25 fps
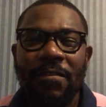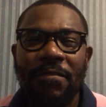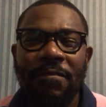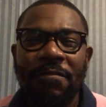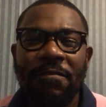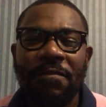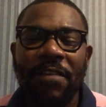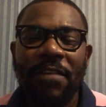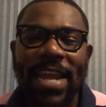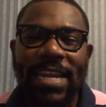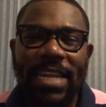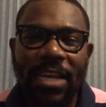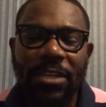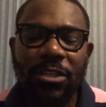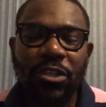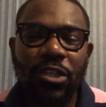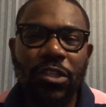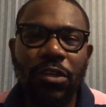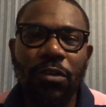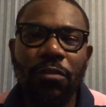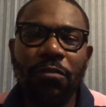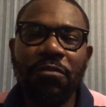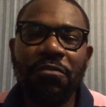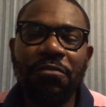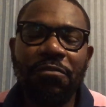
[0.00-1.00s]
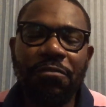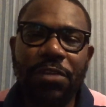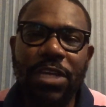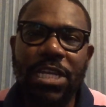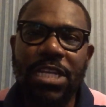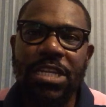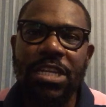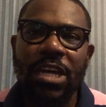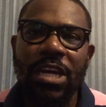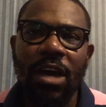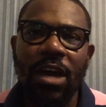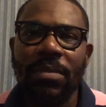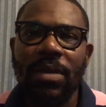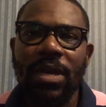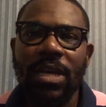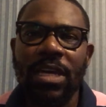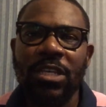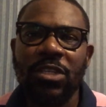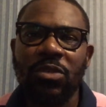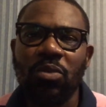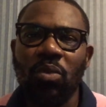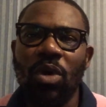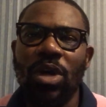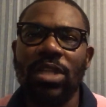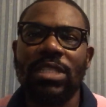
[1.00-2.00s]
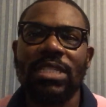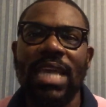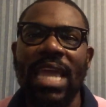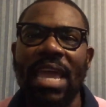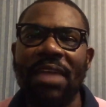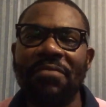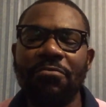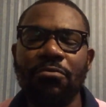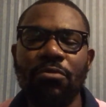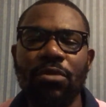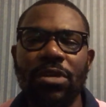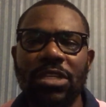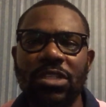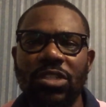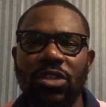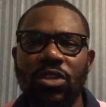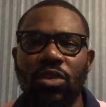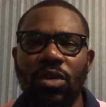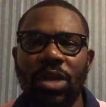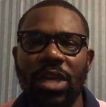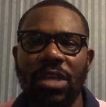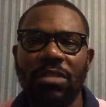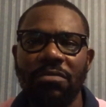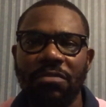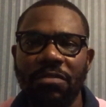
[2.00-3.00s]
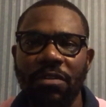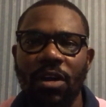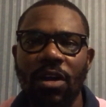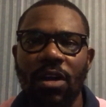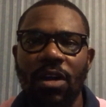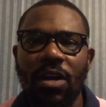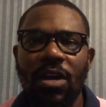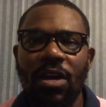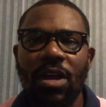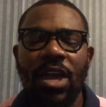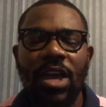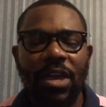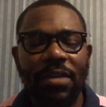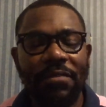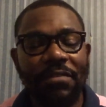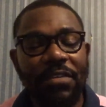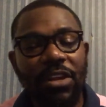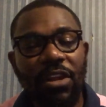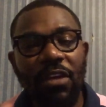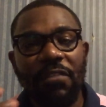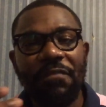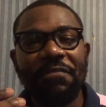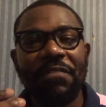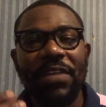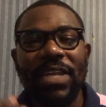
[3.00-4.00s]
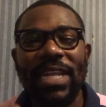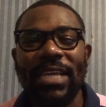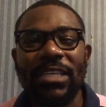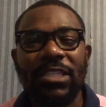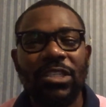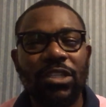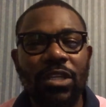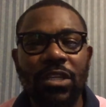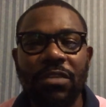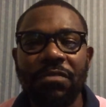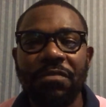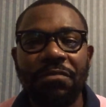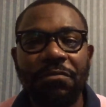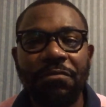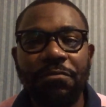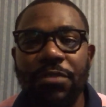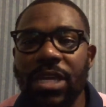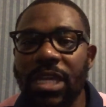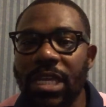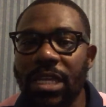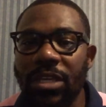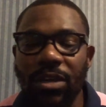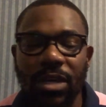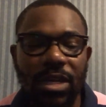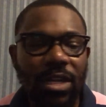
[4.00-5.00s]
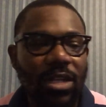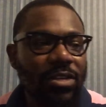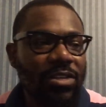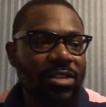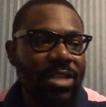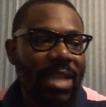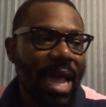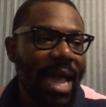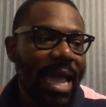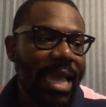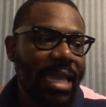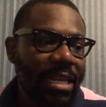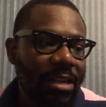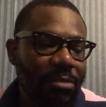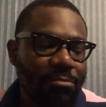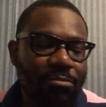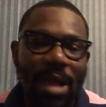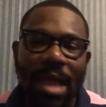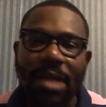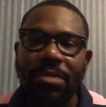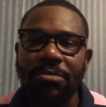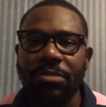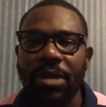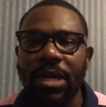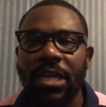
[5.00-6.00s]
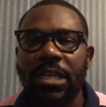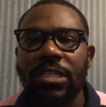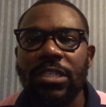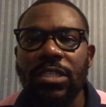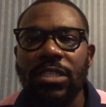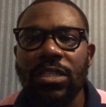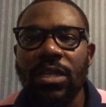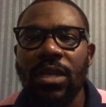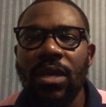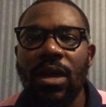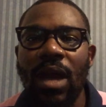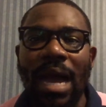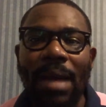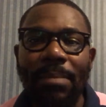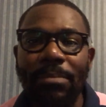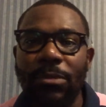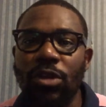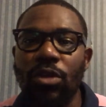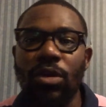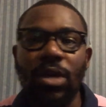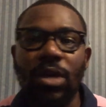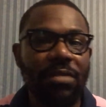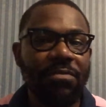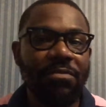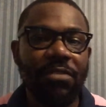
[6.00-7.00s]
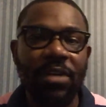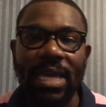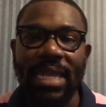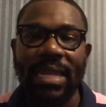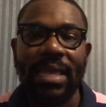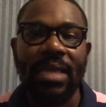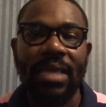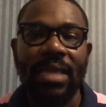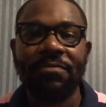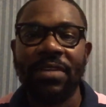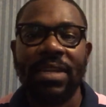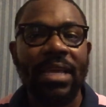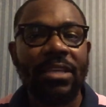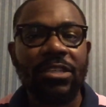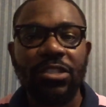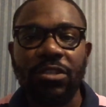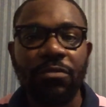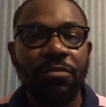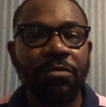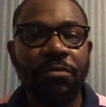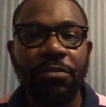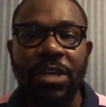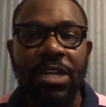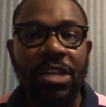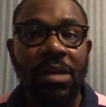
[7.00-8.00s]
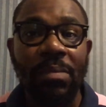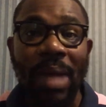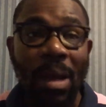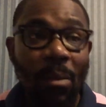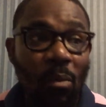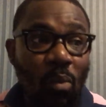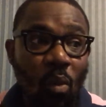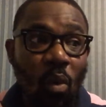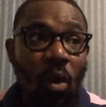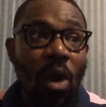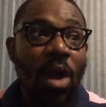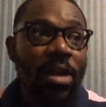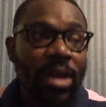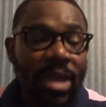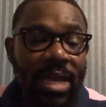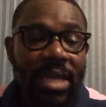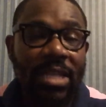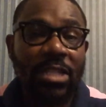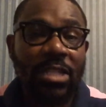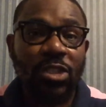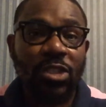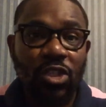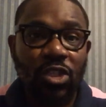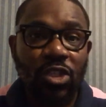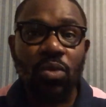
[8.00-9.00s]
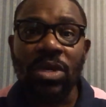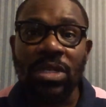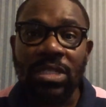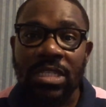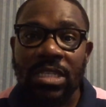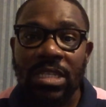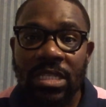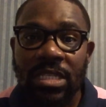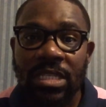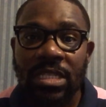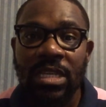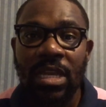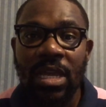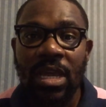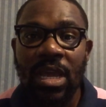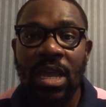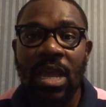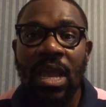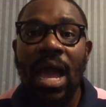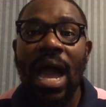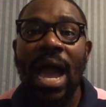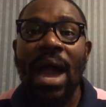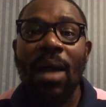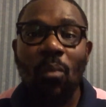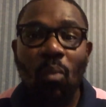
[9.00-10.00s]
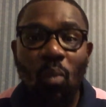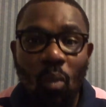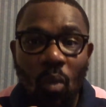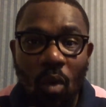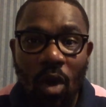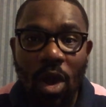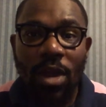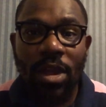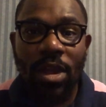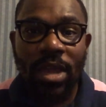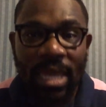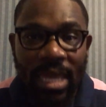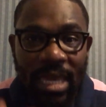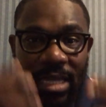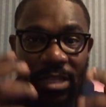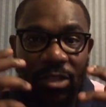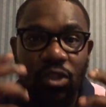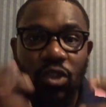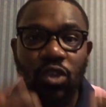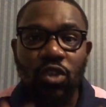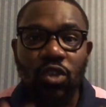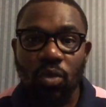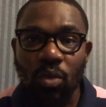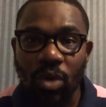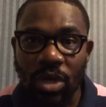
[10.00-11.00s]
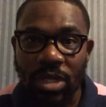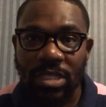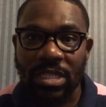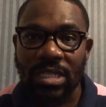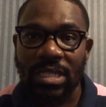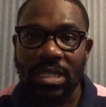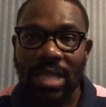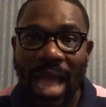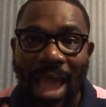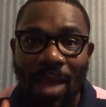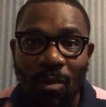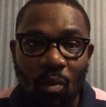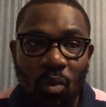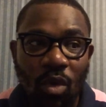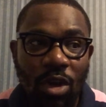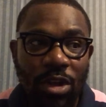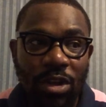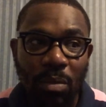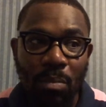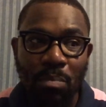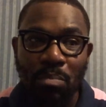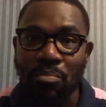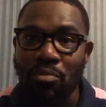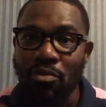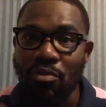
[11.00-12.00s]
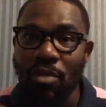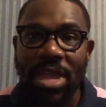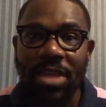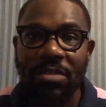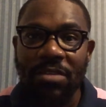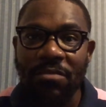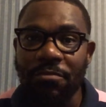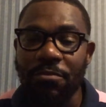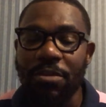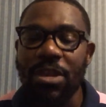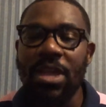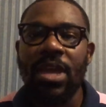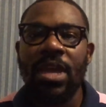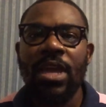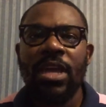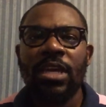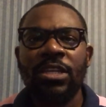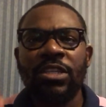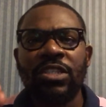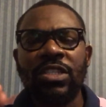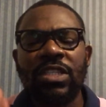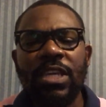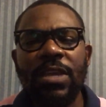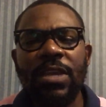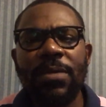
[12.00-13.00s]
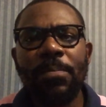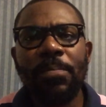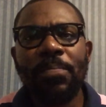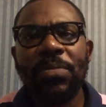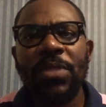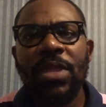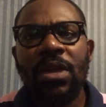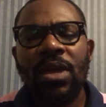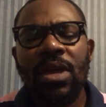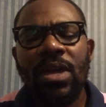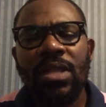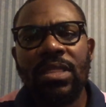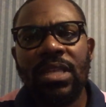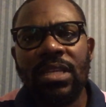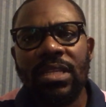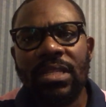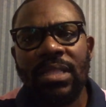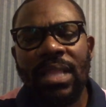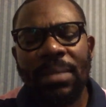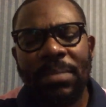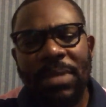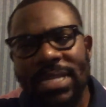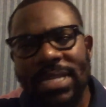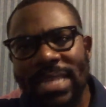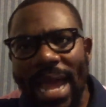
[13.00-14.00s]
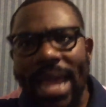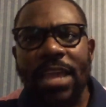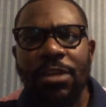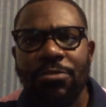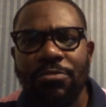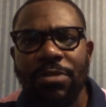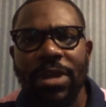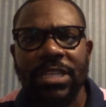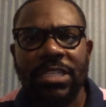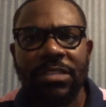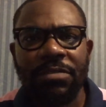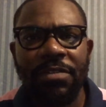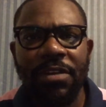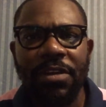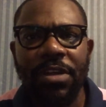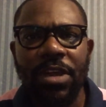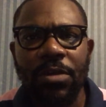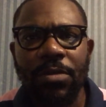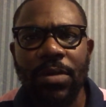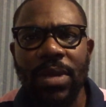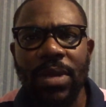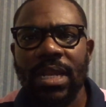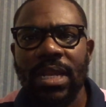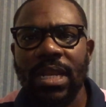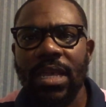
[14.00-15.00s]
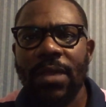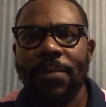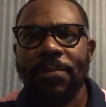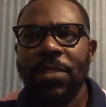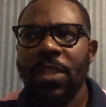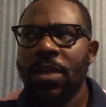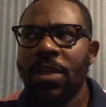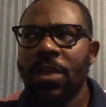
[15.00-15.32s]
financial freedom is what everyone is looking for. If you're not financially free, you're going to die in the rat race. I'm looking for financial freedom. I'm working towards it. I'm working towards it. I want to break free. You see, let me digress very quickly.